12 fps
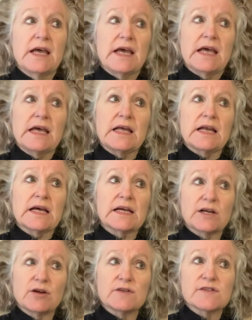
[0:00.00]
And I
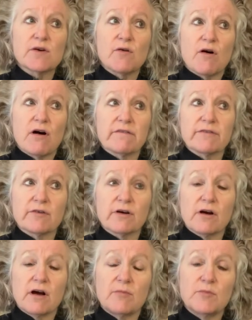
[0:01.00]
can also
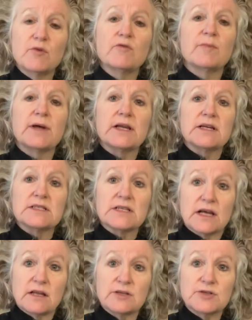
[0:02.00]
offer a movement
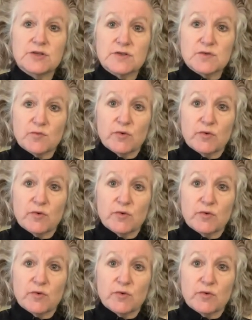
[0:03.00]
intelligence